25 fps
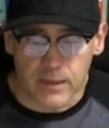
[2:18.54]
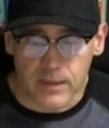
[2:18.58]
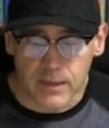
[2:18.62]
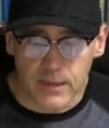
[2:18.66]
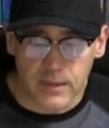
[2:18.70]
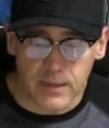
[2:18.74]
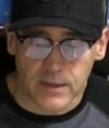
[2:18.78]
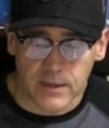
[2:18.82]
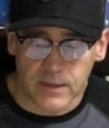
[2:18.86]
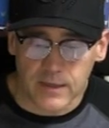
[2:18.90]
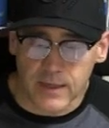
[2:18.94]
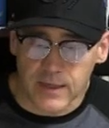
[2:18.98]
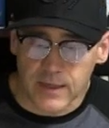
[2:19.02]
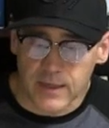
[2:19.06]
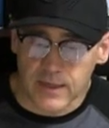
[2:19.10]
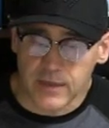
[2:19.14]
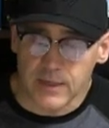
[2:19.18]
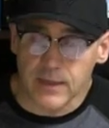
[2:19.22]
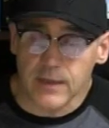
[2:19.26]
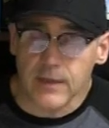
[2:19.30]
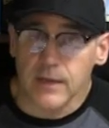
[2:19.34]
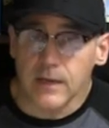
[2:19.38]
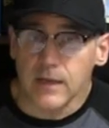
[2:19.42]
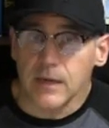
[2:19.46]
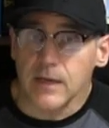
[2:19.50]
in
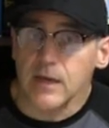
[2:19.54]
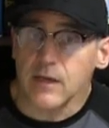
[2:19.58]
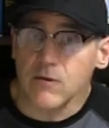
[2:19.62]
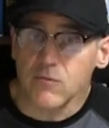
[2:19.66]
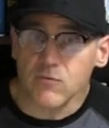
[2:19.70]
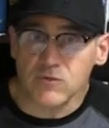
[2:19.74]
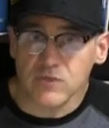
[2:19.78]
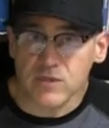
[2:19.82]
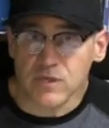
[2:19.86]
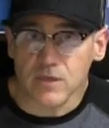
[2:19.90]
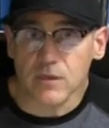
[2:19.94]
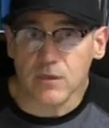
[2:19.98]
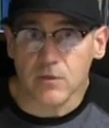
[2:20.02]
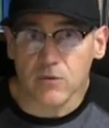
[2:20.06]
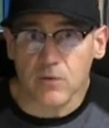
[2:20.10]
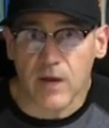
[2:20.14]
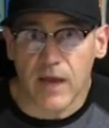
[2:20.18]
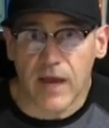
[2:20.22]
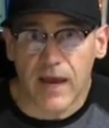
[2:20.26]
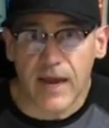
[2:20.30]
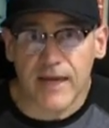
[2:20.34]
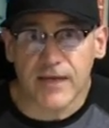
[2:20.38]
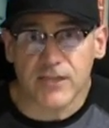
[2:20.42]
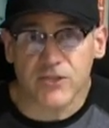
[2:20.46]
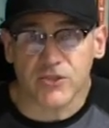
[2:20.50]
that he was a little
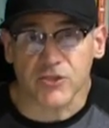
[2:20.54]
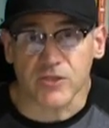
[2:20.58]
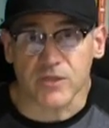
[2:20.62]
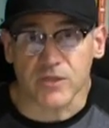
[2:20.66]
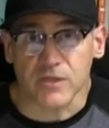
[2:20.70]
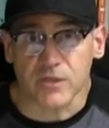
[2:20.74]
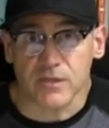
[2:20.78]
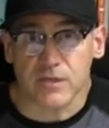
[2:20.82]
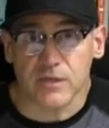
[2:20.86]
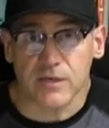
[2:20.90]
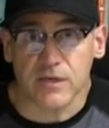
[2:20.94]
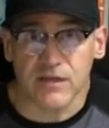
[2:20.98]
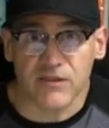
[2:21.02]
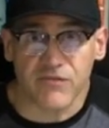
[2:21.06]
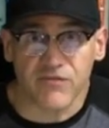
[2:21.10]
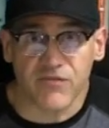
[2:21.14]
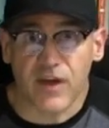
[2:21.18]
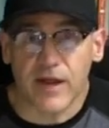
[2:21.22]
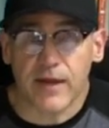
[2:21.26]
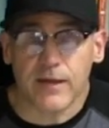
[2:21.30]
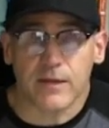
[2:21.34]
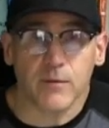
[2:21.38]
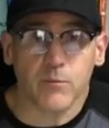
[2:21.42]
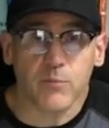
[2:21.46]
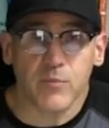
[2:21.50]
anxious, in
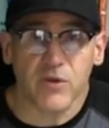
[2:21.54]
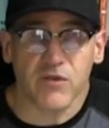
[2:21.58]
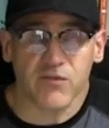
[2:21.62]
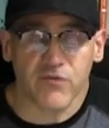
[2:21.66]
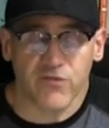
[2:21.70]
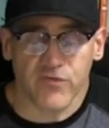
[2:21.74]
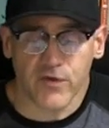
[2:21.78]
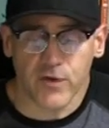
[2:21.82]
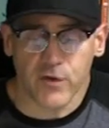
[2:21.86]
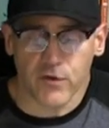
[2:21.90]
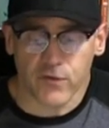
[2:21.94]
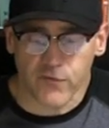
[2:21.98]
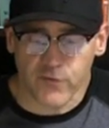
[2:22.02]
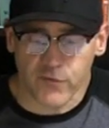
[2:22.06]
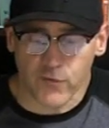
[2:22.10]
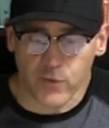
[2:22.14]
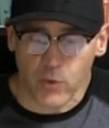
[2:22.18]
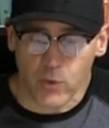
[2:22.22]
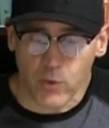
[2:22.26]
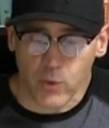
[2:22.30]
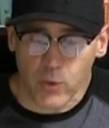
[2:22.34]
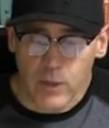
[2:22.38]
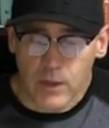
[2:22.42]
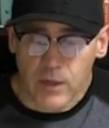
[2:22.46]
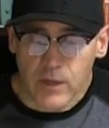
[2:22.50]
fact, a bit
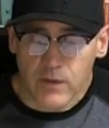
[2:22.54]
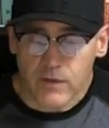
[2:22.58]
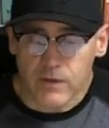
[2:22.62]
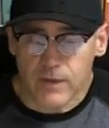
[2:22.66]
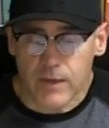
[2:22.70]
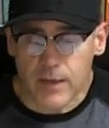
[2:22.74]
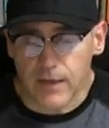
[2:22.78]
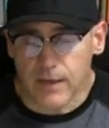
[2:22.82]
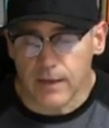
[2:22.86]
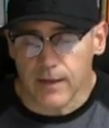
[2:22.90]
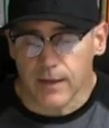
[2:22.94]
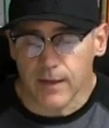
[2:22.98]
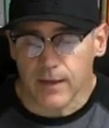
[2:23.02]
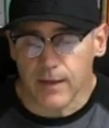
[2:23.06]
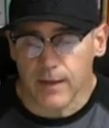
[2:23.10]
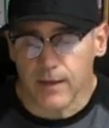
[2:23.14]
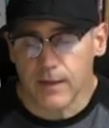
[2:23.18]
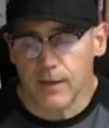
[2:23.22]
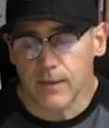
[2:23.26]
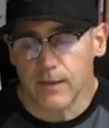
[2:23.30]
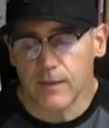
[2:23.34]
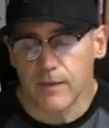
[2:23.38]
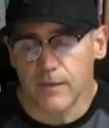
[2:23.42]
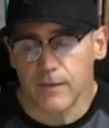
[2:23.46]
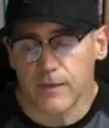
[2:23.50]
fearful that
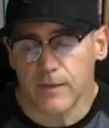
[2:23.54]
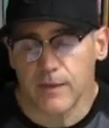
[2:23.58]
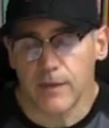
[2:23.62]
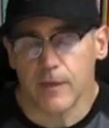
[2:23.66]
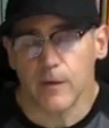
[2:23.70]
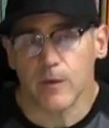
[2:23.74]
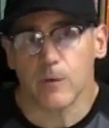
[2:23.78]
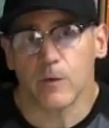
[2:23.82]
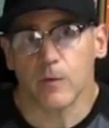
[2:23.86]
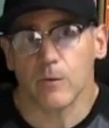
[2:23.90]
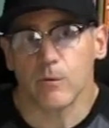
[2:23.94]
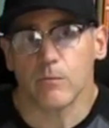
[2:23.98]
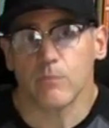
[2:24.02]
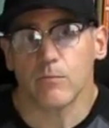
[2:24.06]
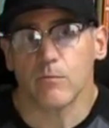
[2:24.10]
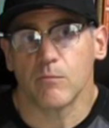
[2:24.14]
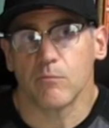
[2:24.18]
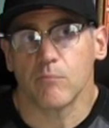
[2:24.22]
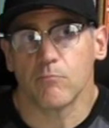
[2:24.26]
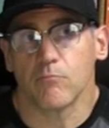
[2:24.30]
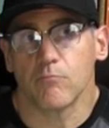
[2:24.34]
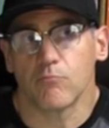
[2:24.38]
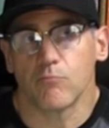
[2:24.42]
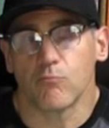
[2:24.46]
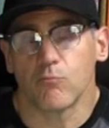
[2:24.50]
their
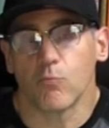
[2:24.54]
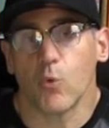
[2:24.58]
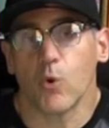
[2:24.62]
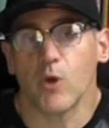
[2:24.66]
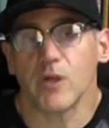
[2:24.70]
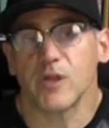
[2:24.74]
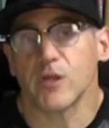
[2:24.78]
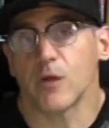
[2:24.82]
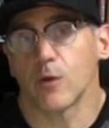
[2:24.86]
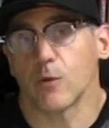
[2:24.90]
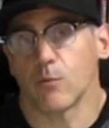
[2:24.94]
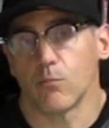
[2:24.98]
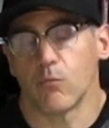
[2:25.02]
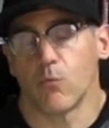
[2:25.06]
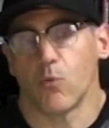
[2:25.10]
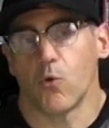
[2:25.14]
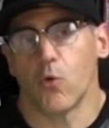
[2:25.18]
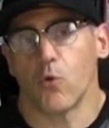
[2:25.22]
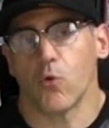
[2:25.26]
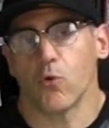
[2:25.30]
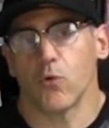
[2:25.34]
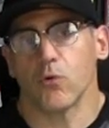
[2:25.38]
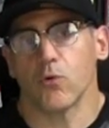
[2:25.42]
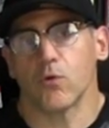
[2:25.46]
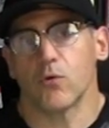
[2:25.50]

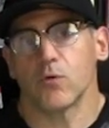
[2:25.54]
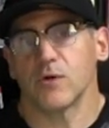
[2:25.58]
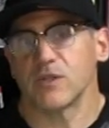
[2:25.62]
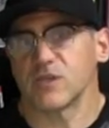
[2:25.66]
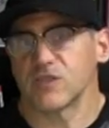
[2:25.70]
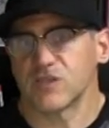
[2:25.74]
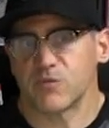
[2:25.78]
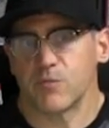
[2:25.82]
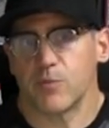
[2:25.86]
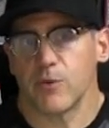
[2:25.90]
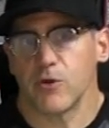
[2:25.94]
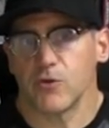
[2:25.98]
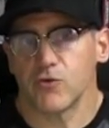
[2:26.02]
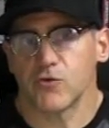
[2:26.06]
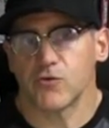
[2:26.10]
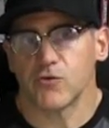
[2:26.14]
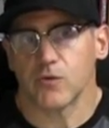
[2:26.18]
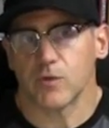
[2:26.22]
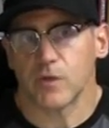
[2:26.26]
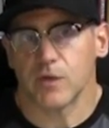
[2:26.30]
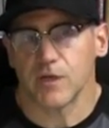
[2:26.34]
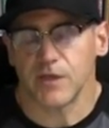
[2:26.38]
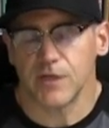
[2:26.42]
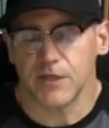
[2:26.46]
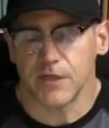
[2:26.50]
moral and
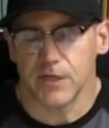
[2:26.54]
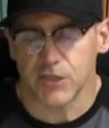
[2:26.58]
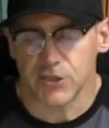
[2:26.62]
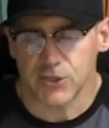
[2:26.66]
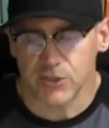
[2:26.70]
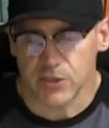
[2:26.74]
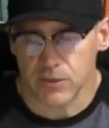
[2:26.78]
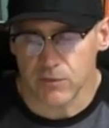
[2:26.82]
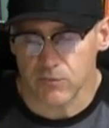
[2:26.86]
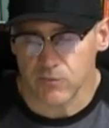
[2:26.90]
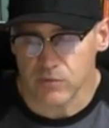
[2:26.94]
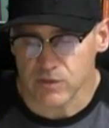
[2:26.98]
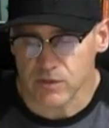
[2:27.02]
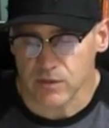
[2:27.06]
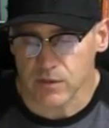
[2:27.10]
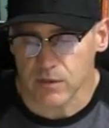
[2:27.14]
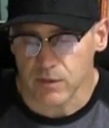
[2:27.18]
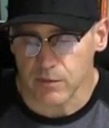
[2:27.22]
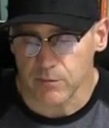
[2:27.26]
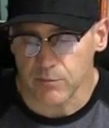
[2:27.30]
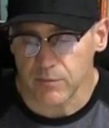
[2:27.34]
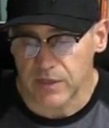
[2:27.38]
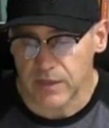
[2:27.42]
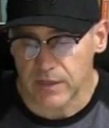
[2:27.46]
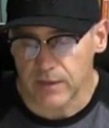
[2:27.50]
spiritual condition was
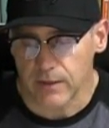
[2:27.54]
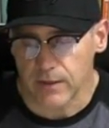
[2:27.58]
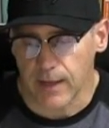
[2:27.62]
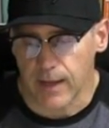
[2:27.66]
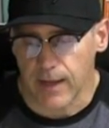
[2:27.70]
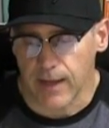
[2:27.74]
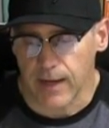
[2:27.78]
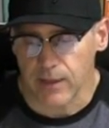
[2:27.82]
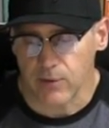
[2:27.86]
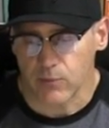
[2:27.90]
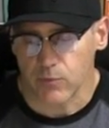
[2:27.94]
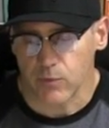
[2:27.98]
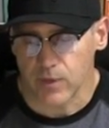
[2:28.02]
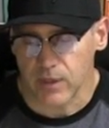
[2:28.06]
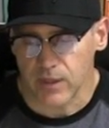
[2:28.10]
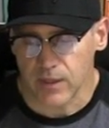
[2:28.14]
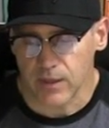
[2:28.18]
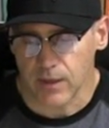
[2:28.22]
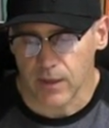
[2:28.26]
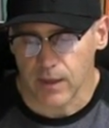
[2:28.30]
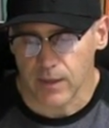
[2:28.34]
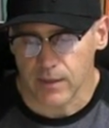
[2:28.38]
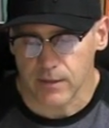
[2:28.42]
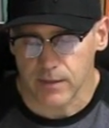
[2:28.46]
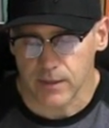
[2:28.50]
going to be like when he
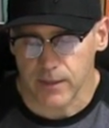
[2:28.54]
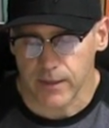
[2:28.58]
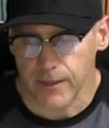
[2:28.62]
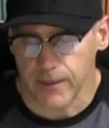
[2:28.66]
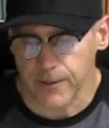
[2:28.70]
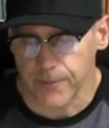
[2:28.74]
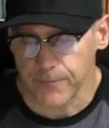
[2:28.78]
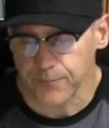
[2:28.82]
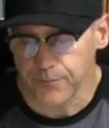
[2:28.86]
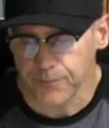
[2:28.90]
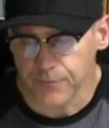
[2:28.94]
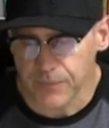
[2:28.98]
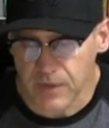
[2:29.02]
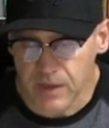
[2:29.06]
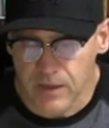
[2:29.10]
got there.